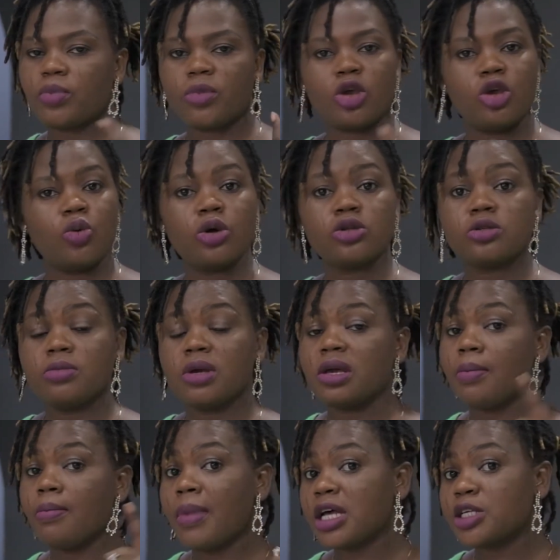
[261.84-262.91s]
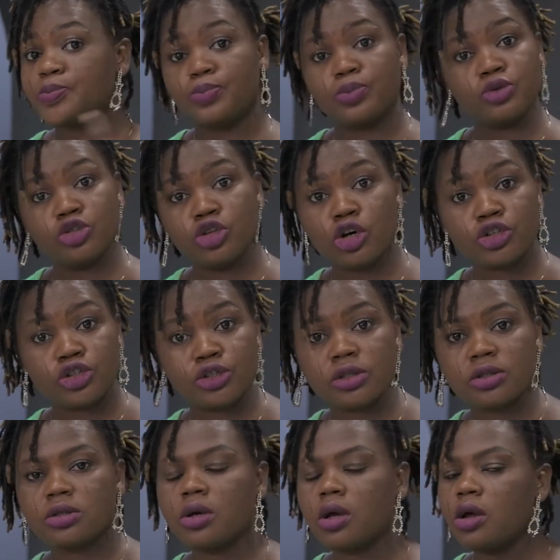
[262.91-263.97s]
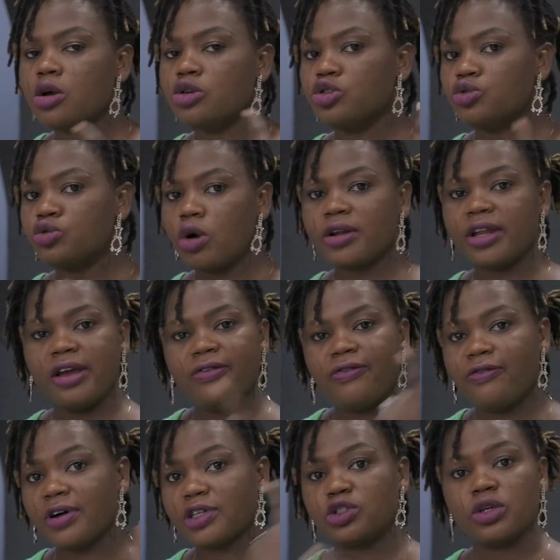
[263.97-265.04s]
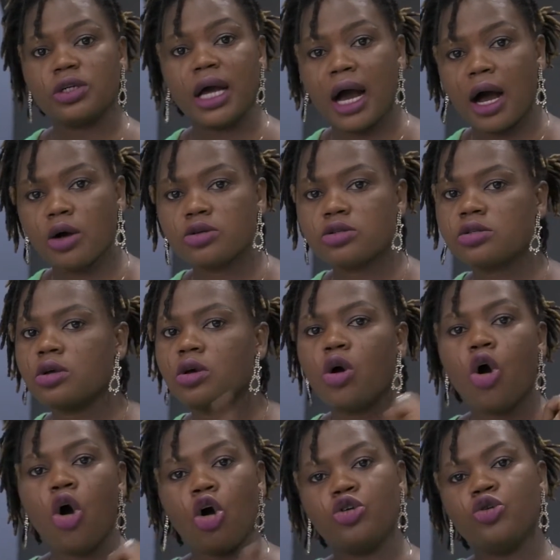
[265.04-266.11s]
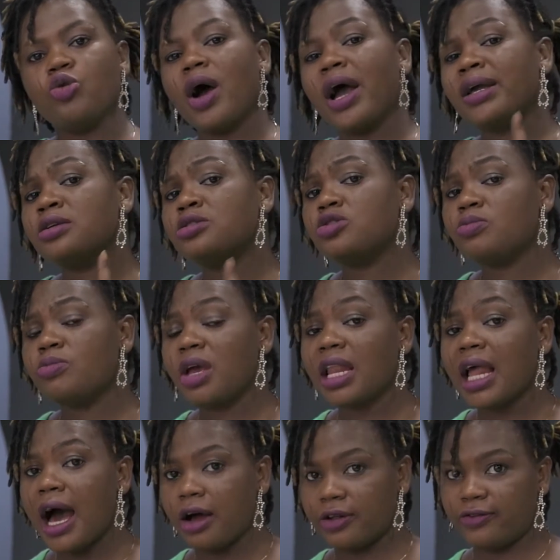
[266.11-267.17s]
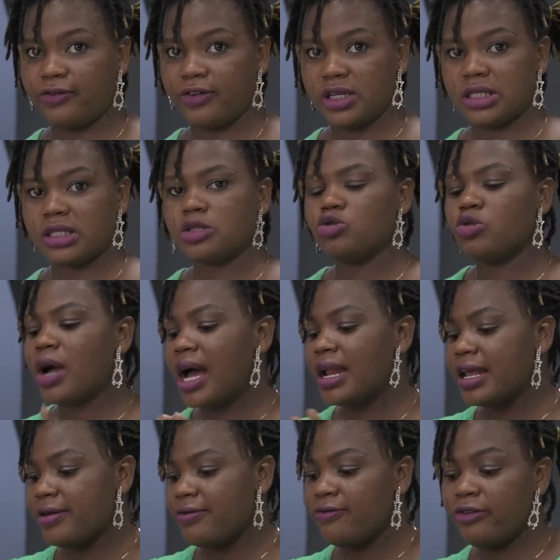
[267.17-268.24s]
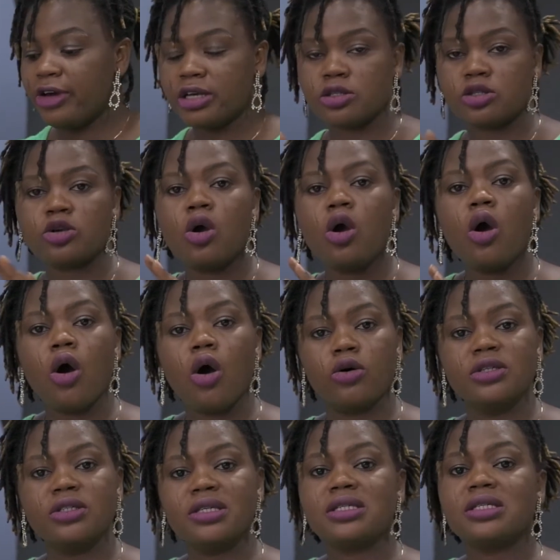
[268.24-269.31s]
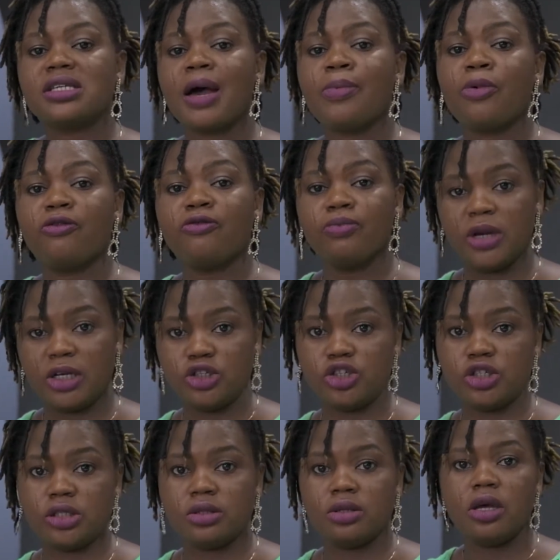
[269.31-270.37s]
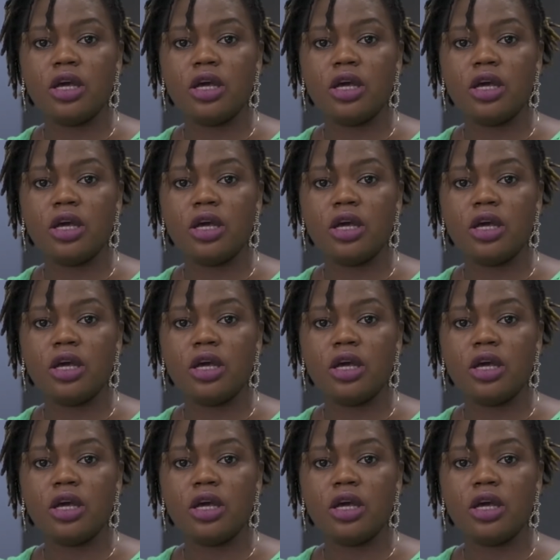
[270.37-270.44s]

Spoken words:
you want to make a mass production, you run a fashion house, or you are into male outfits, you can invest on this type of machine.